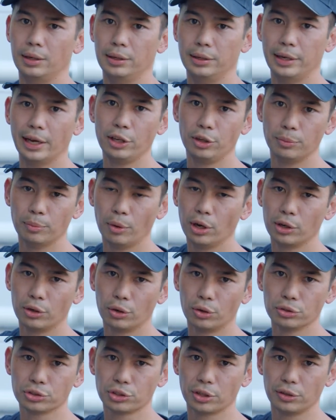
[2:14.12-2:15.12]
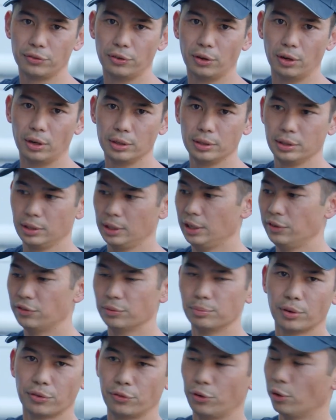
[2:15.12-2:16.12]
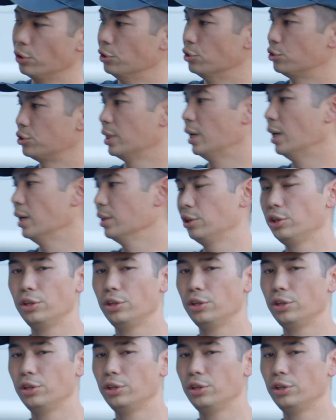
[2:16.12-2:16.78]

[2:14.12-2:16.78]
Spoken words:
Now you might also find, even before you start,